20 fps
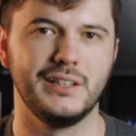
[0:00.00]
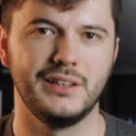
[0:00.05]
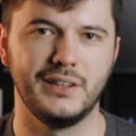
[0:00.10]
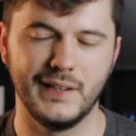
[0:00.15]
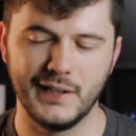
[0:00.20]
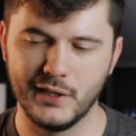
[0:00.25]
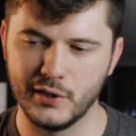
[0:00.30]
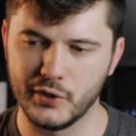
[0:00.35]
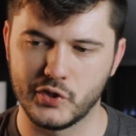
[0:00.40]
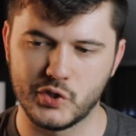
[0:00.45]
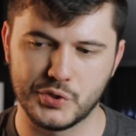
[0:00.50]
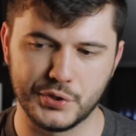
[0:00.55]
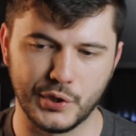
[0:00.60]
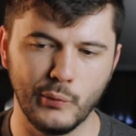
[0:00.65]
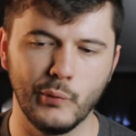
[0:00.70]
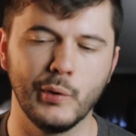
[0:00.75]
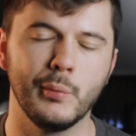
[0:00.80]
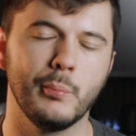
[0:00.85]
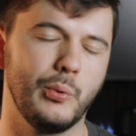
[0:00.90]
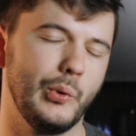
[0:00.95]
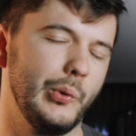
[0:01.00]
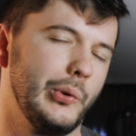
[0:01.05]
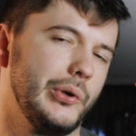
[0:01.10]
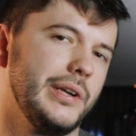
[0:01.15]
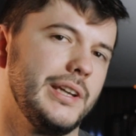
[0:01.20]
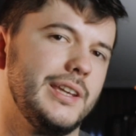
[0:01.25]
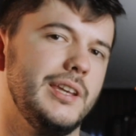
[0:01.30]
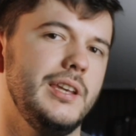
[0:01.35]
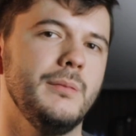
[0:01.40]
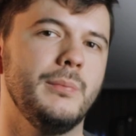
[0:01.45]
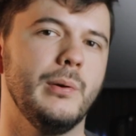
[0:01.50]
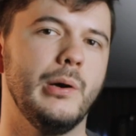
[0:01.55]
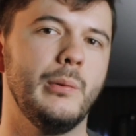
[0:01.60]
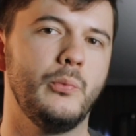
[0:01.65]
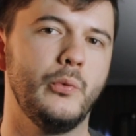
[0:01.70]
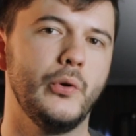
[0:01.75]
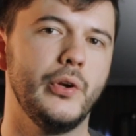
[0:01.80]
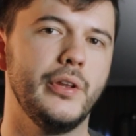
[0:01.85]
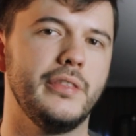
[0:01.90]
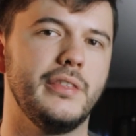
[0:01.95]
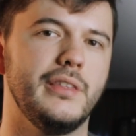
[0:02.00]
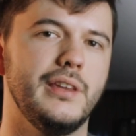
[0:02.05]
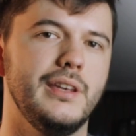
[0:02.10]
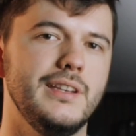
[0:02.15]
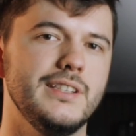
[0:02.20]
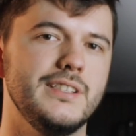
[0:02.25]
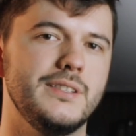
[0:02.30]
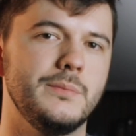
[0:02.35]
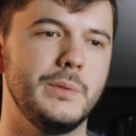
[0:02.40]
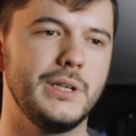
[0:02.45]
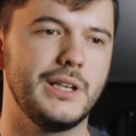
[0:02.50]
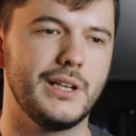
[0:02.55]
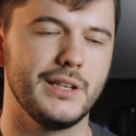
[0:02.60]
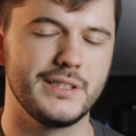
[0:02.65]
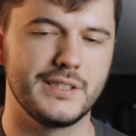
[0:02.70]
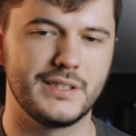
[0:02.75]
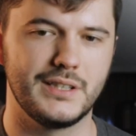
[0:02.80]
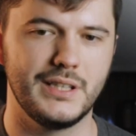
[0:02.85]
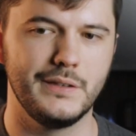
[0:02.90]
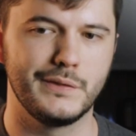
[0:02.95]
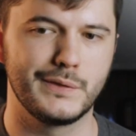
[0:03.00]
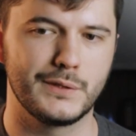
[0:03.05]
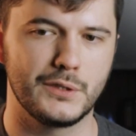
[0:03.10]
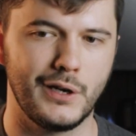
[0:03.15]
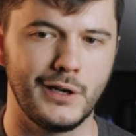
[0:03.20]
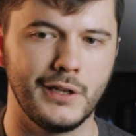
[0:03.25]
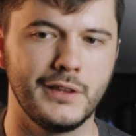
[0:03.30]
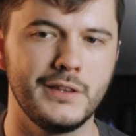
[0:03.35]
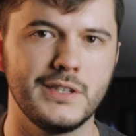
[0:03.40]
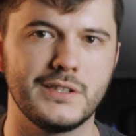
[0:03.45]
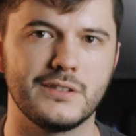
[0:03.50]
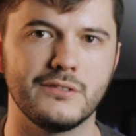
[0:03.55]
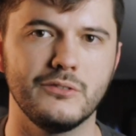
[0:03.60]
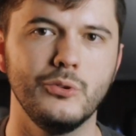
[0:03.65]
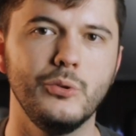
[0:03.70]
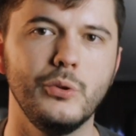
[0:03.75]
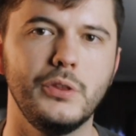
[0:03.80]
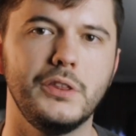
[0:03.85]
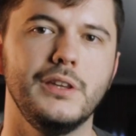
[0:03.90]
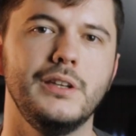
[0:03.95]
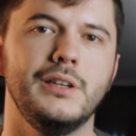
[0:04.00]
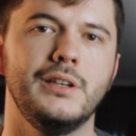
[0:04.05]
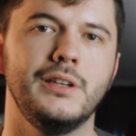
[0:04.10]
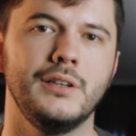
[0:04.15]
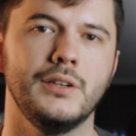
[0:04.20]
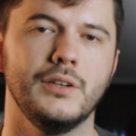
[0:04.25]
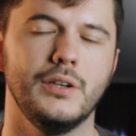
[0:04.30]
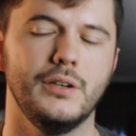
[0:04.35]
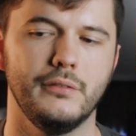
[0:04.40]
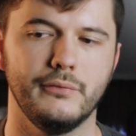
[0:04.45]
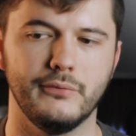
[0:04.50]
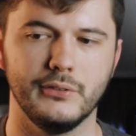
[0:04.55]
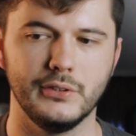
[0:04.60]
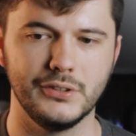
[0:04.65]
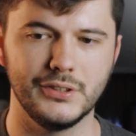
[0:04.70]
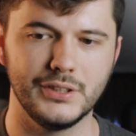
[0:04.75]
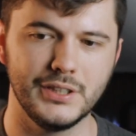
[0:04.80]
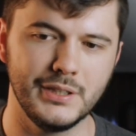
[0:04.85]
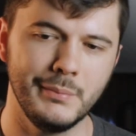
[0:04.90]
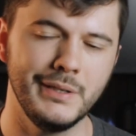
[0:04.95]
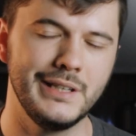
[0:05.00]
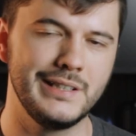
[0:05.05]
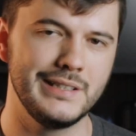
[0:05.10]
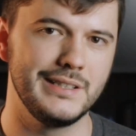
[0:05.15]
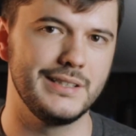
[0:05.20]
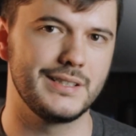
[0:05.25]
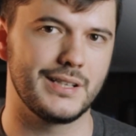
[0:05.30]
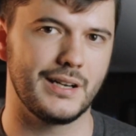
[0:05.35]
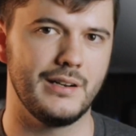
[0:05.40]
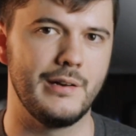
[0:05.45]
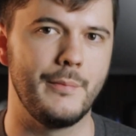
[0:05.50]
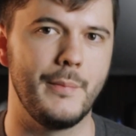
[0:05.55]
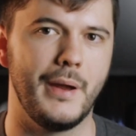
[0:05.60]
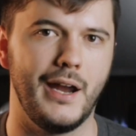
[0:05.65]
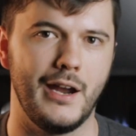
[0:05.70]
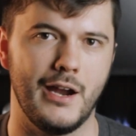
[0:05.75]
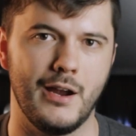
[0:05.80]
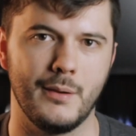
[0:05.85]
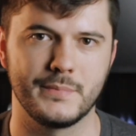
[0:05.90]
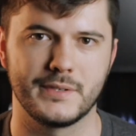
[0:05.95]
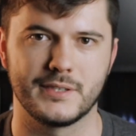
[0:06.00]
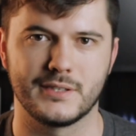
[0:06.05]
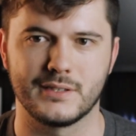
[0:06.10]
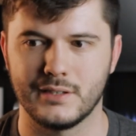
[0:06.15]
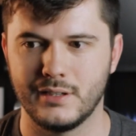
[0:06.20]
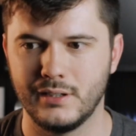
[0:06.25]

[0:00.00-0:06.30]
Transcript: they're so important to keep up with is because they've started this new thing of limited time apps.